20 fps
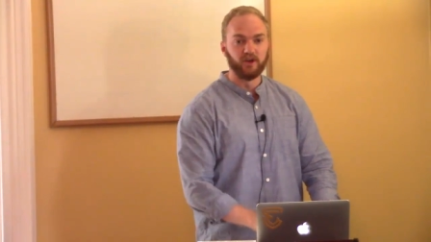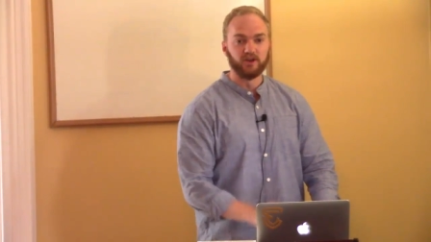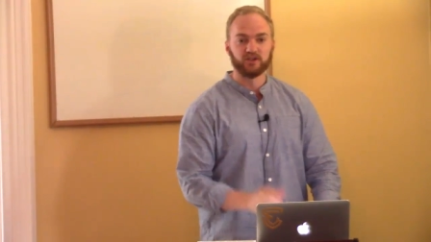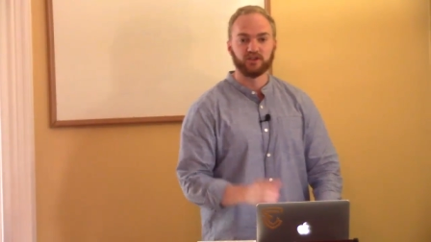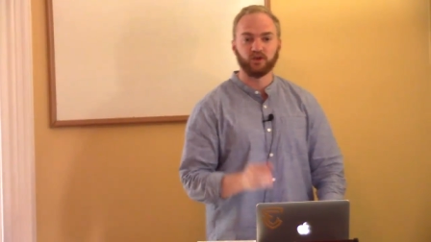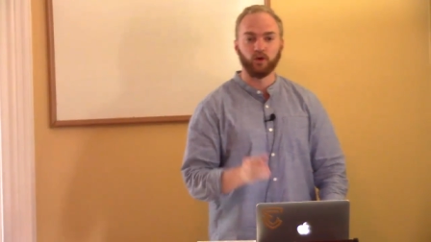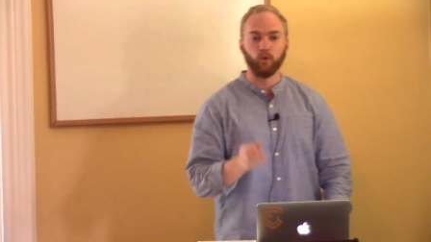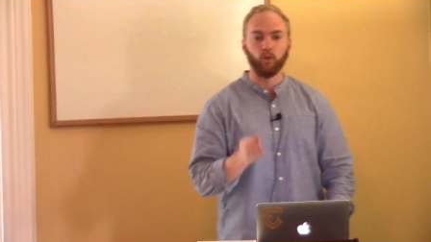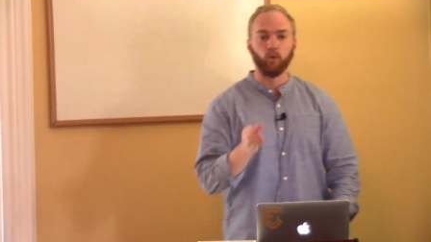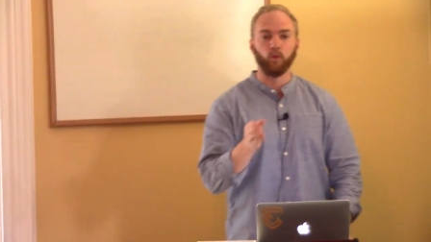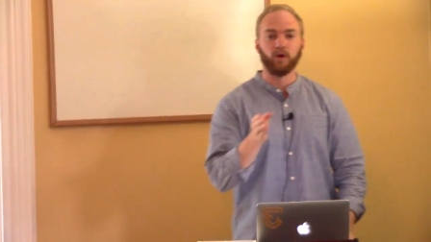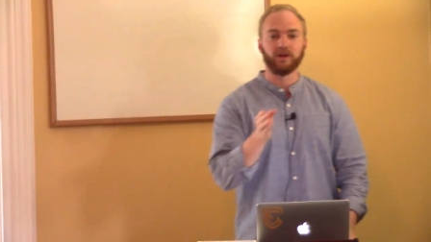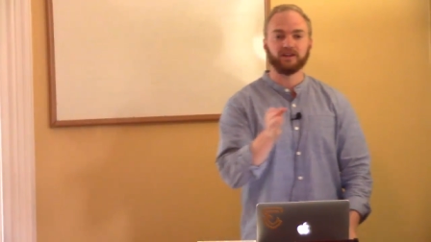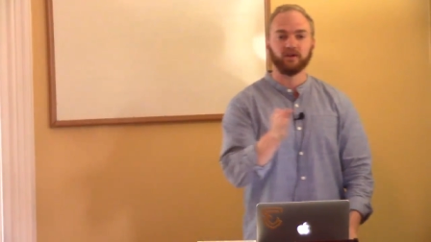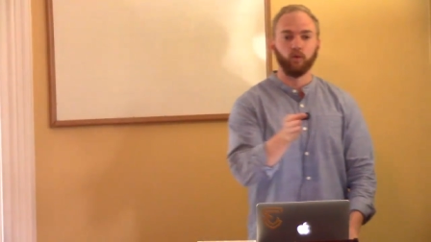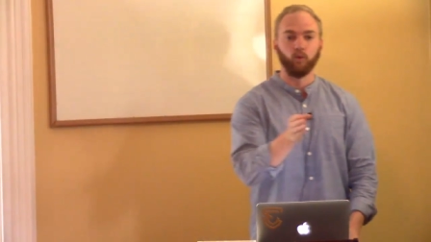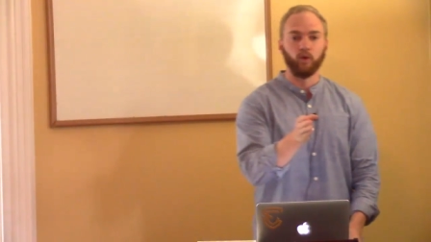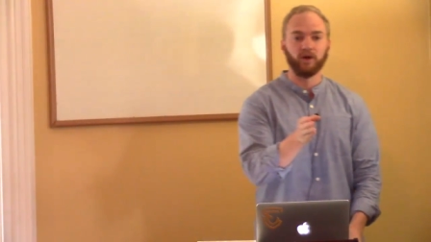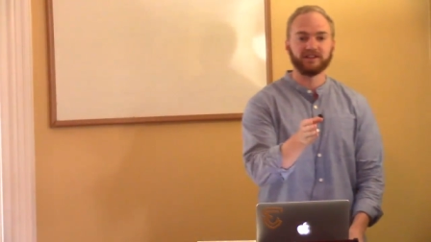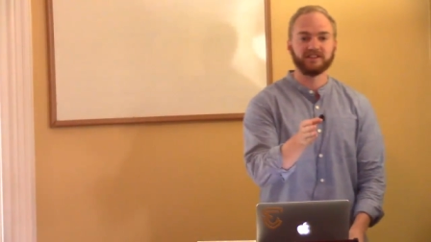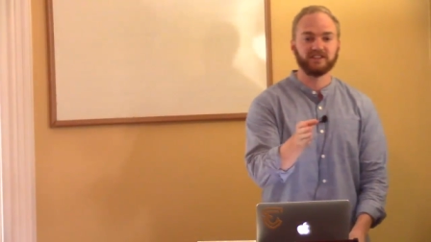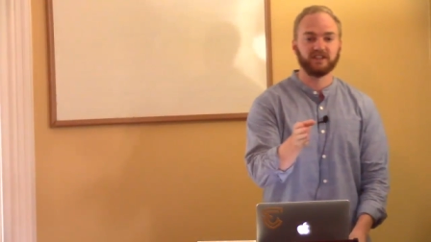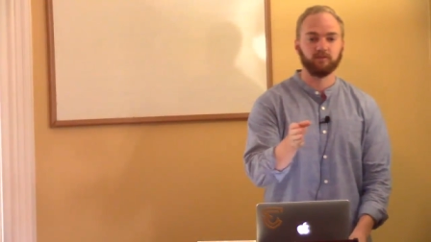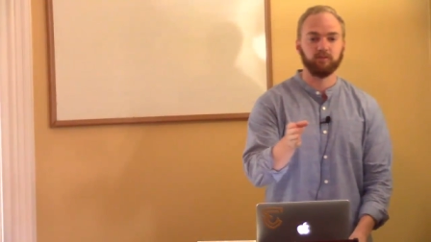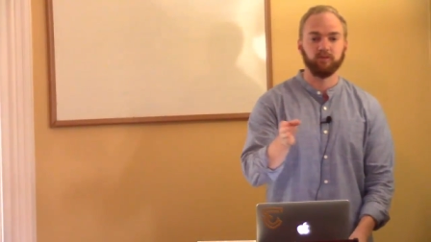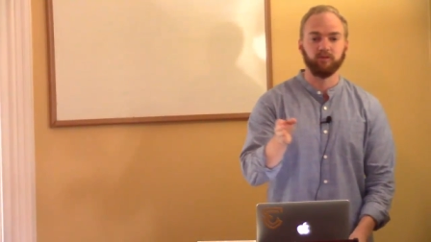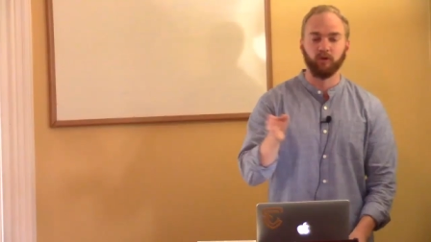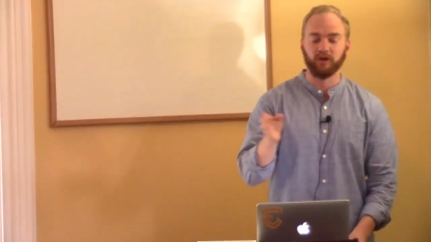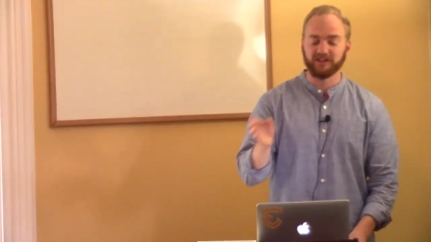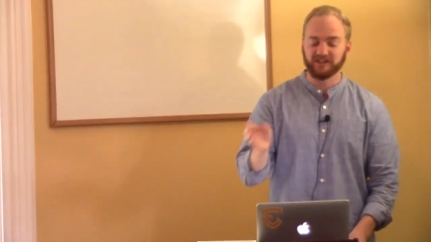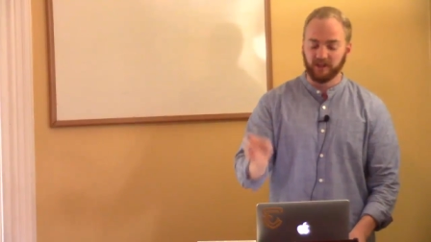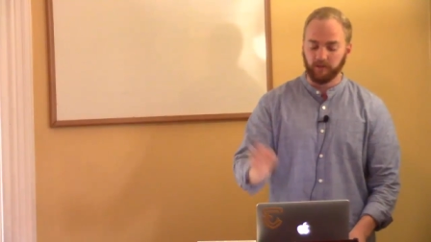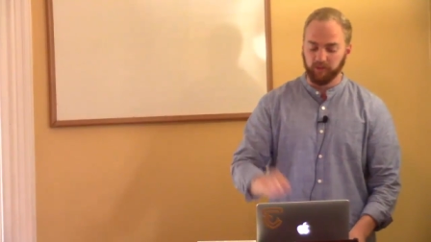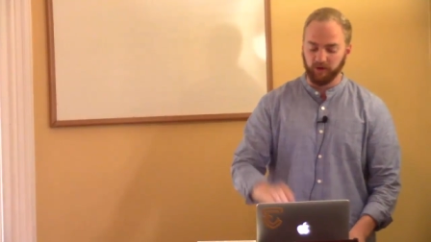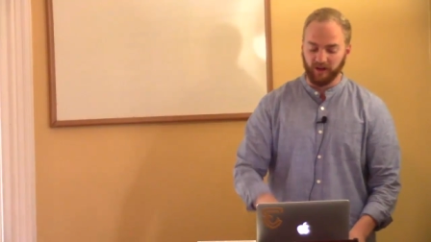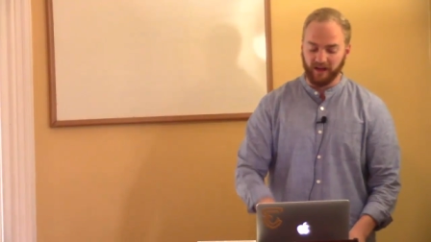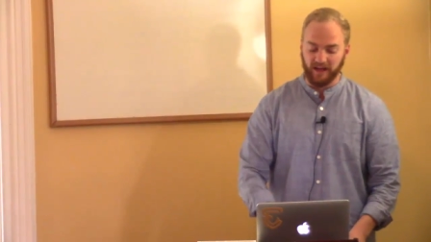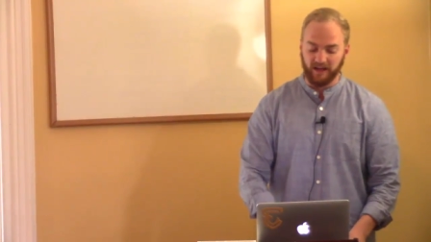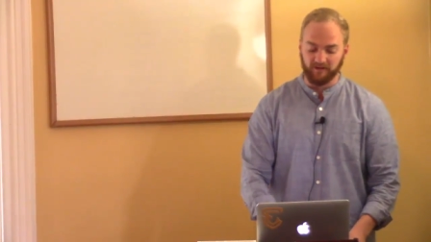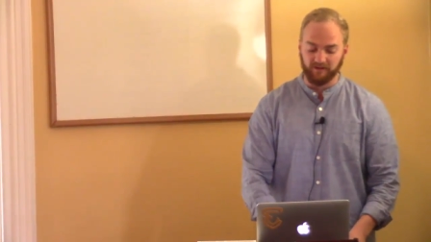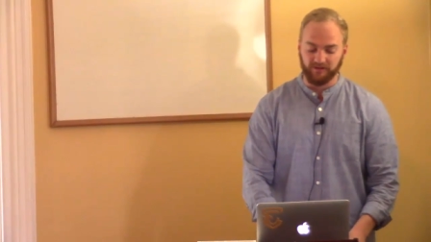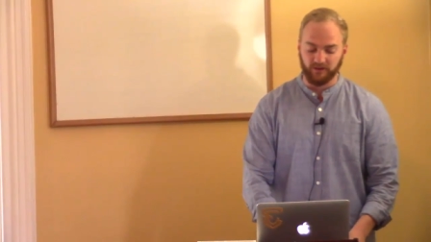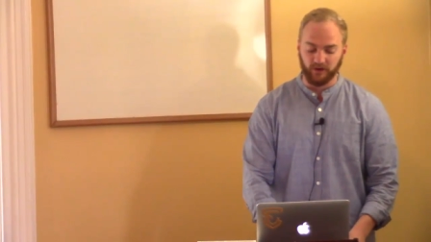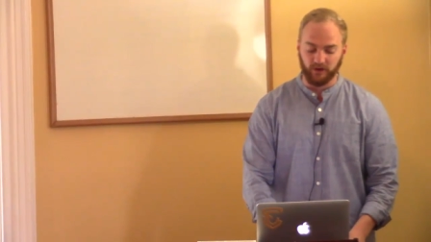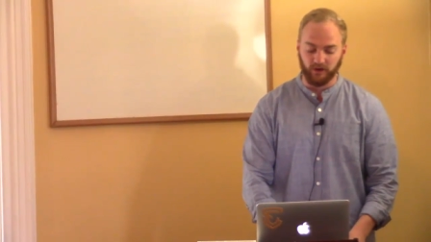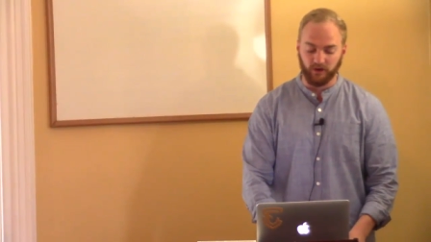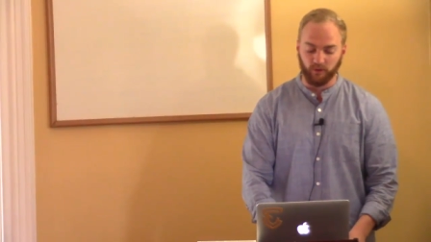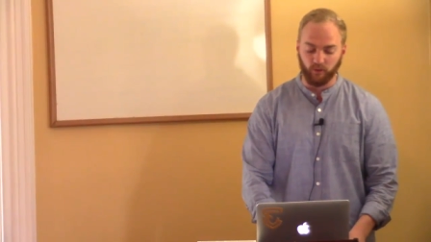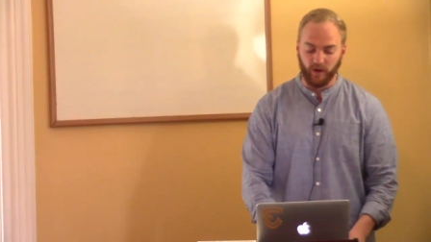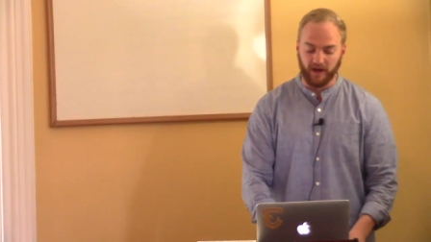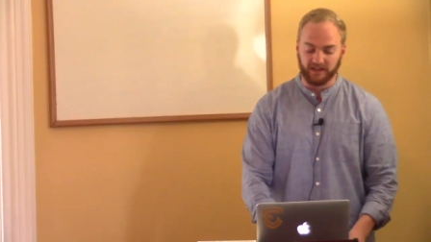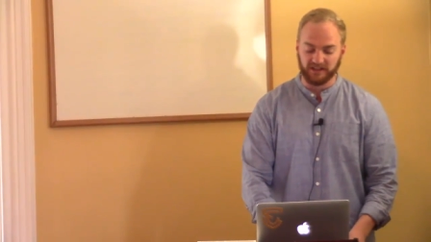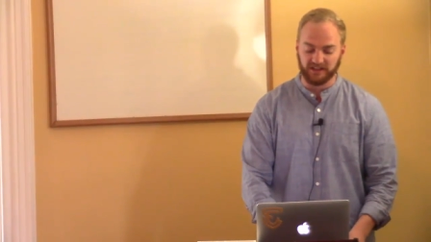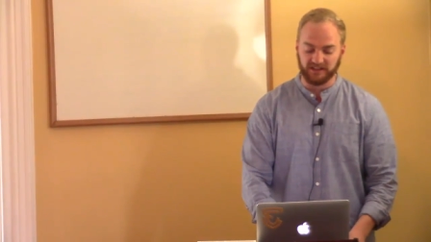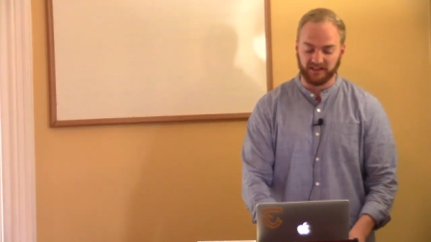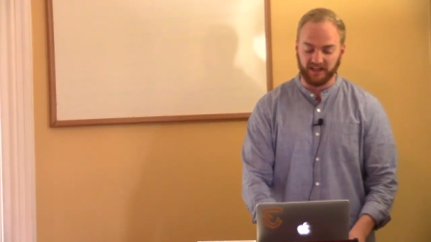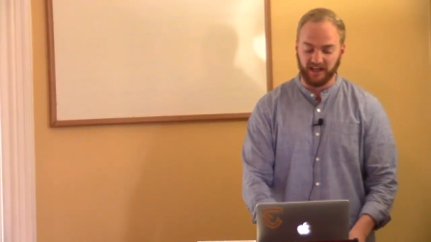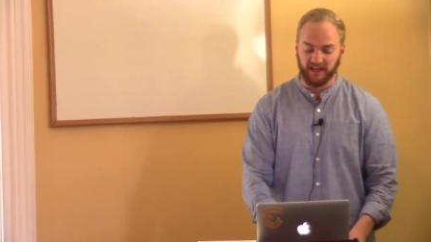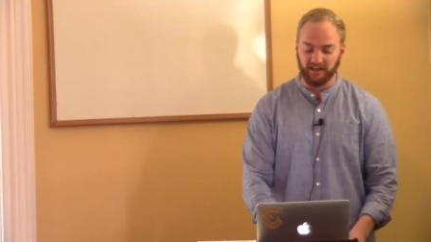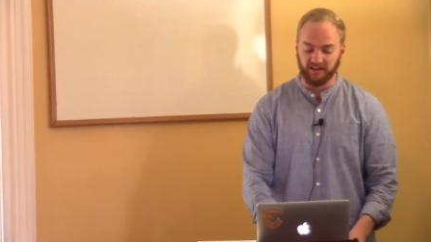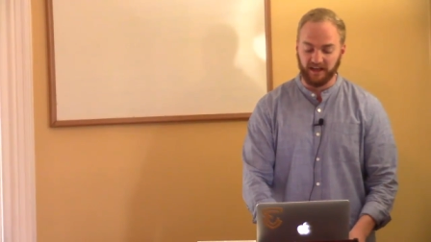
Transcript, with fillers: So what, what's, the, what's the plan for righteous